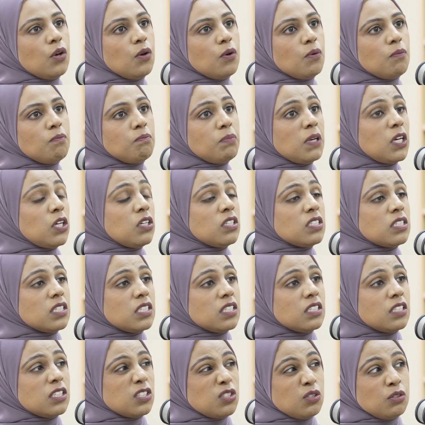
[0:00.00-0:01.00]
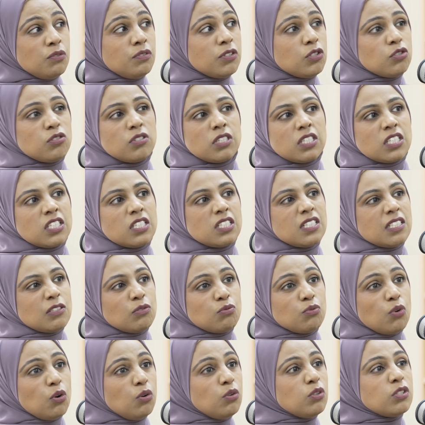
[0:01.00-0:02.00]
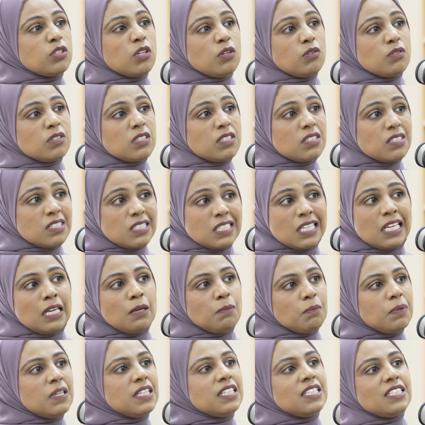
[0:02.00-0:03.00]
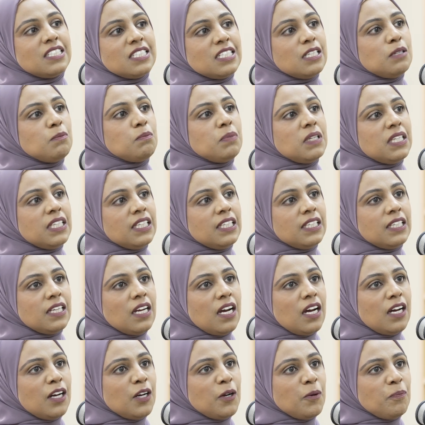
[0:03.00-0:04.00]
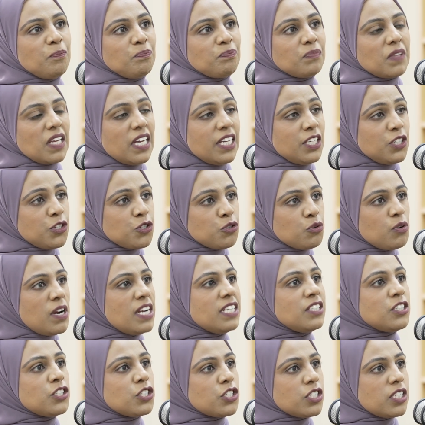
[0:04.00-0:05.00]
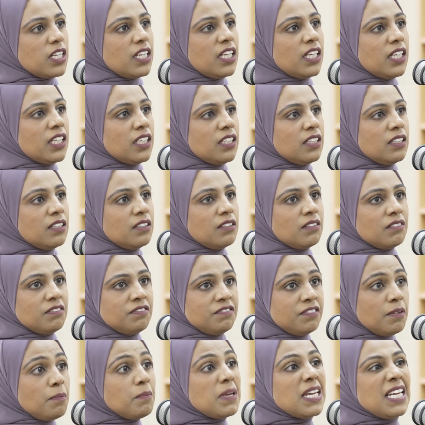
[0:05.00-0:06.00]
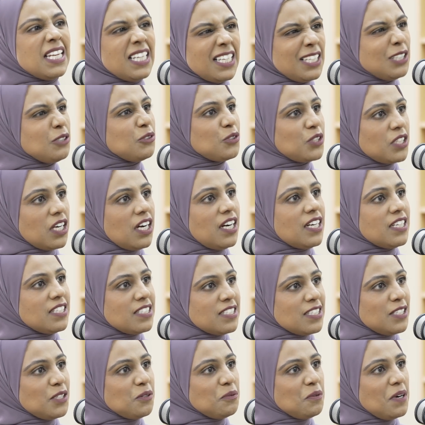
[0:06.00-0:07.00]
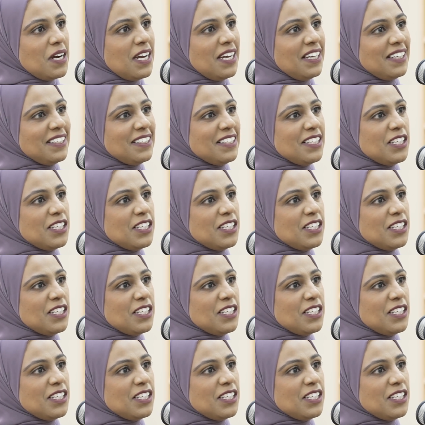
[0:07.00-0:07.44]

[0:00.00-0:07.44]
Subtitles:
because the Sufi tradition is also deeply, deeply entrenched in familial ties in a way.